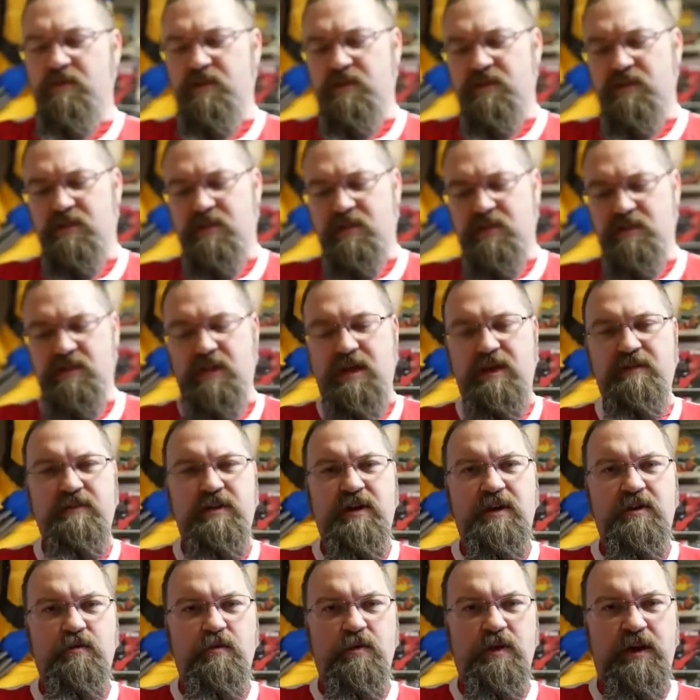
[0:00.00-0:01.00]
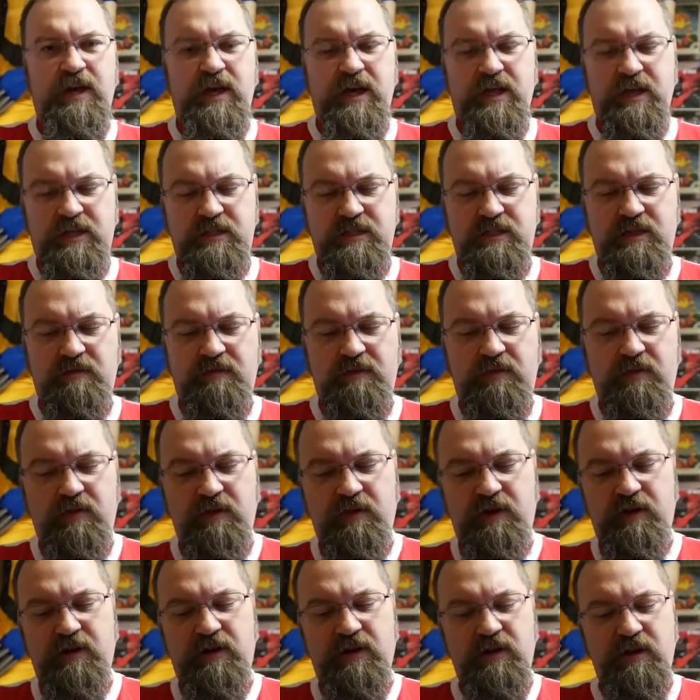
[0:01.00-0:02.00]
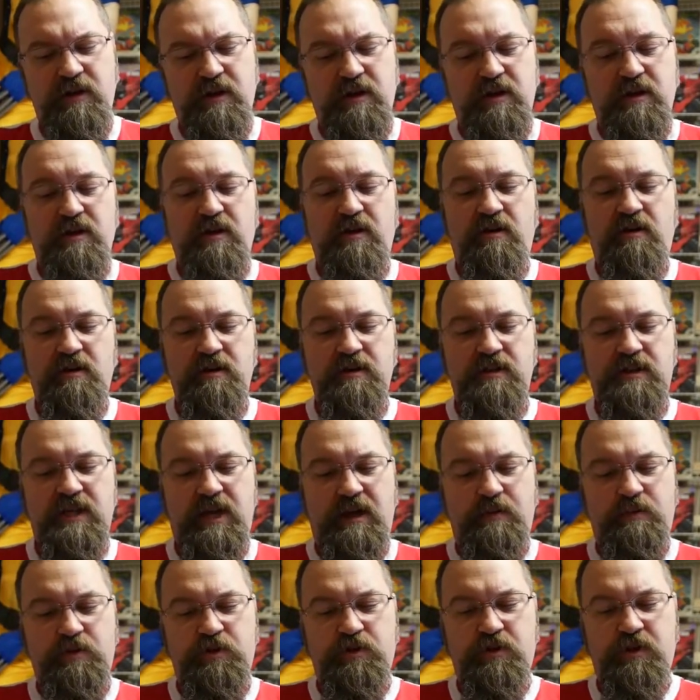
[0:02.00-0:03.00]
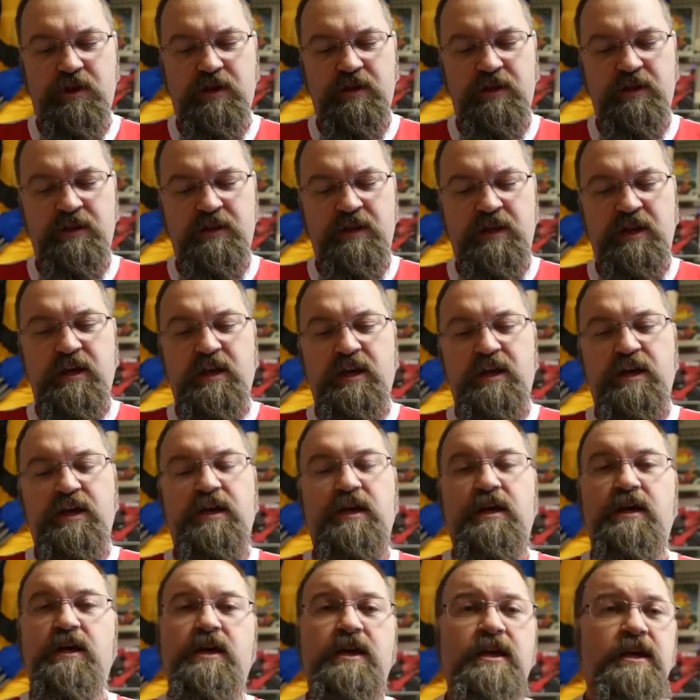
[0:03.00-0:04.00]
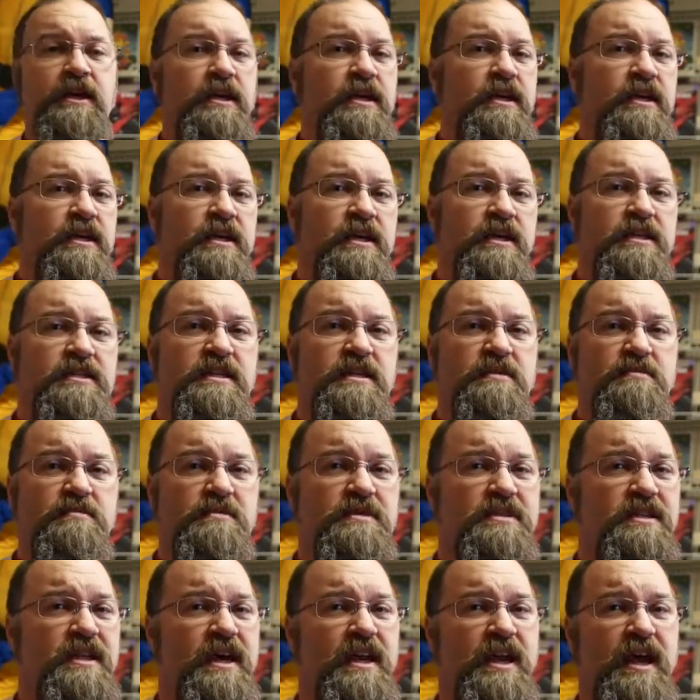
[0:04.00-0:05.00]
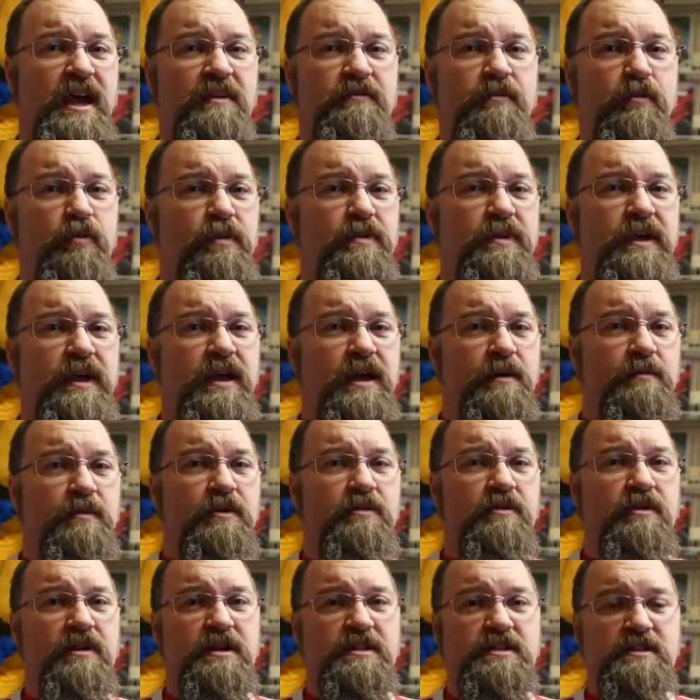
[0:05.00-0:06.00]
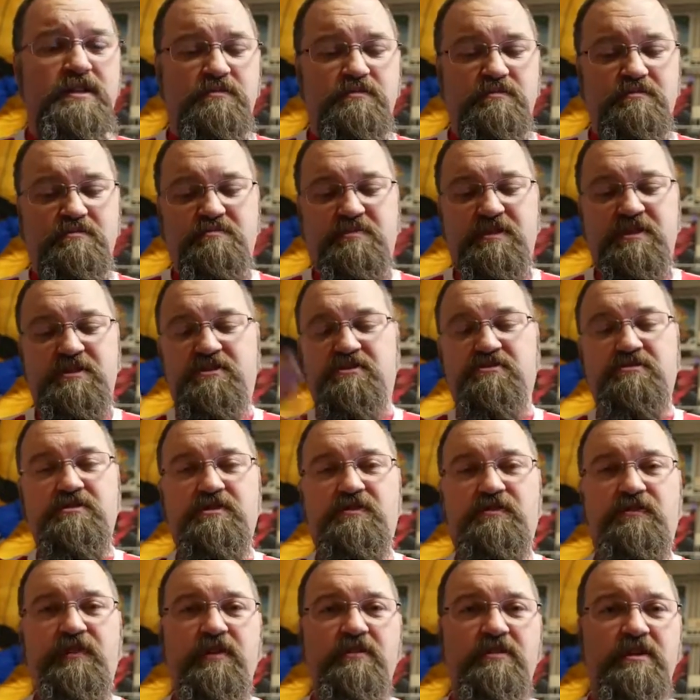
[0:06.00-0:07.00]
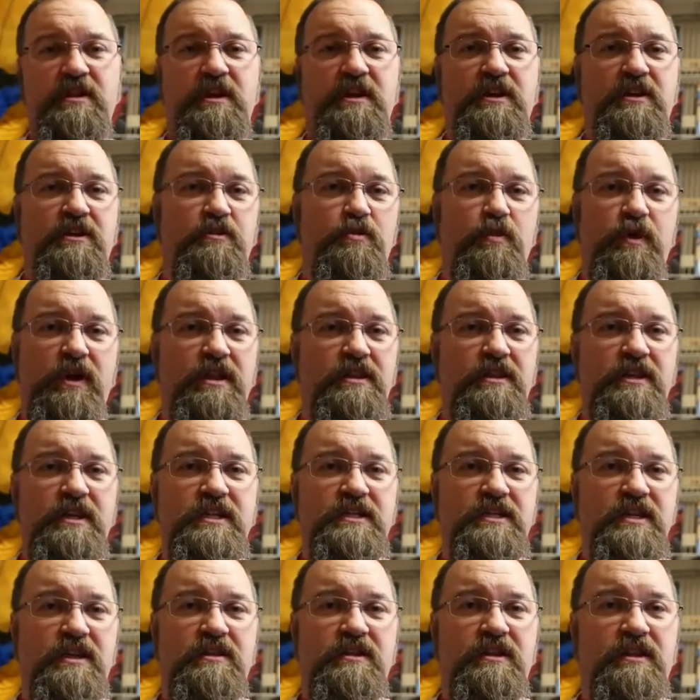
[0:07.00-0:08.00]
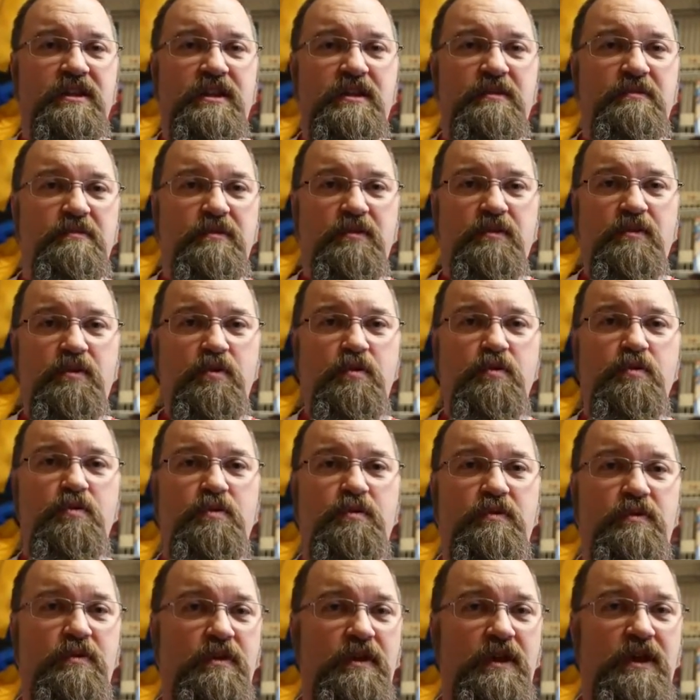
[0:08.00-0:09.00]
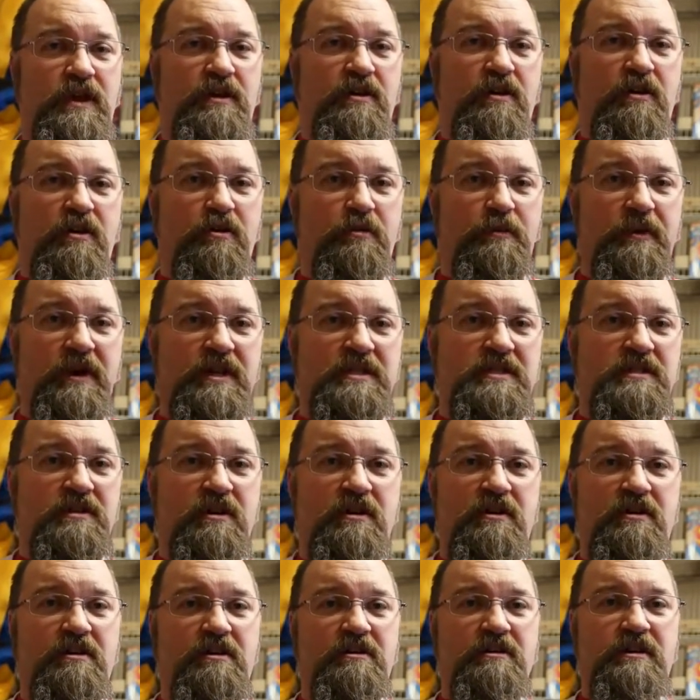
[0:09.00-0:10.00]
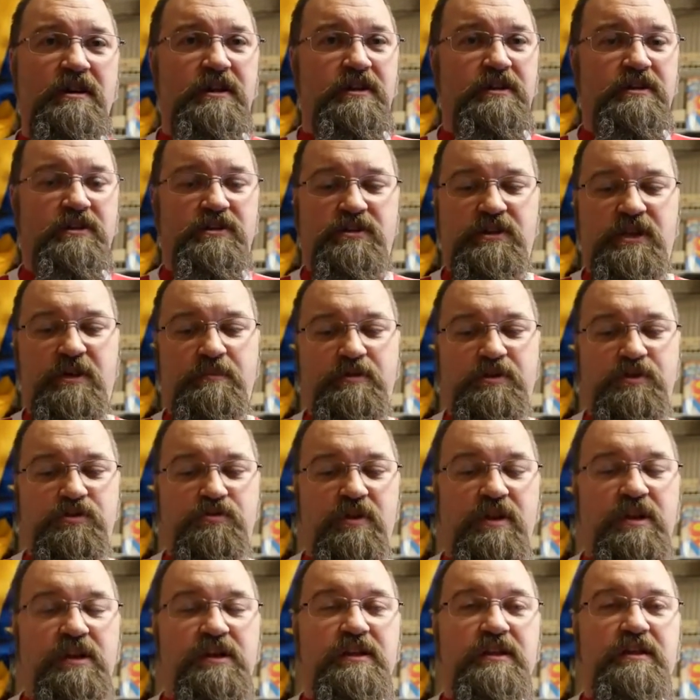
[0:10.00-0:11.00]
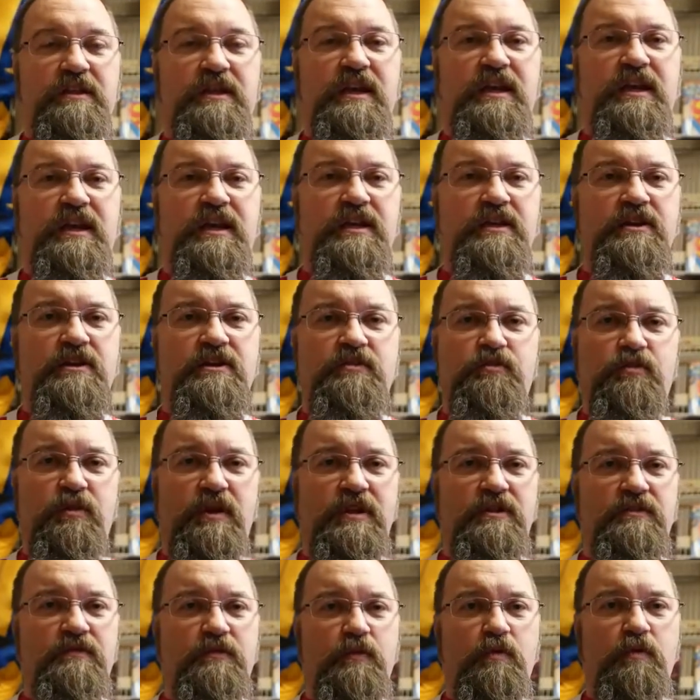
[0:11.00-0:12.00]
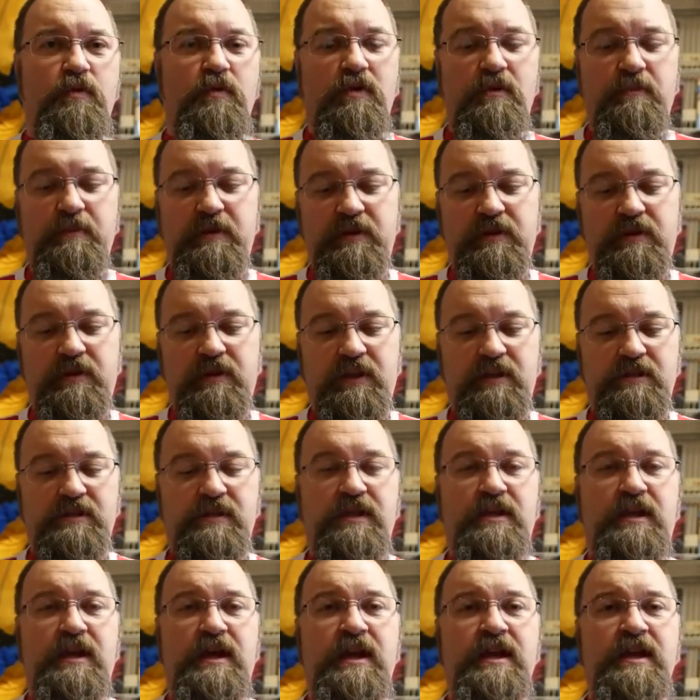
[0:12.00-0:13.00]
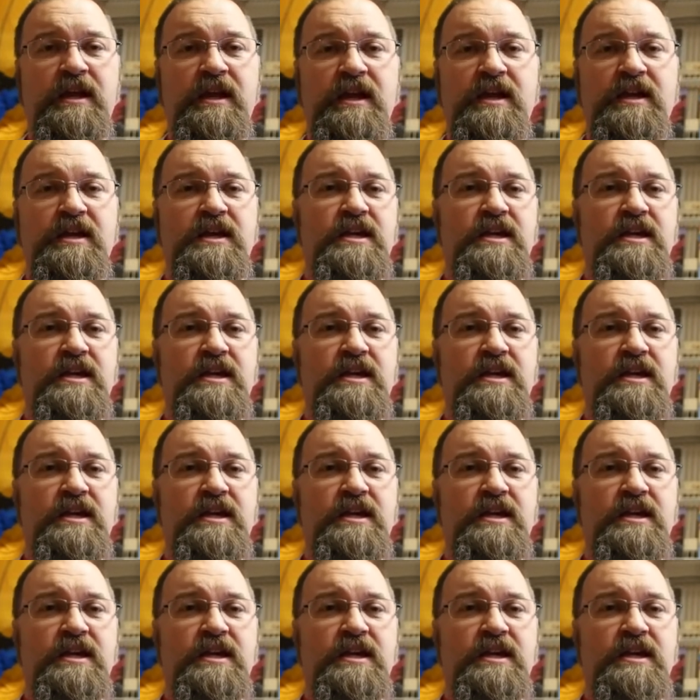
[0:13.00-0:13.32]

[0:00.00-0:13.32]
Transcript: he doesn't have any organic stuff on on Cybertron. It seems that everyone they come across, Buster is very quickly telling them who the Autobots are and demonstrating that they can transform and things like that.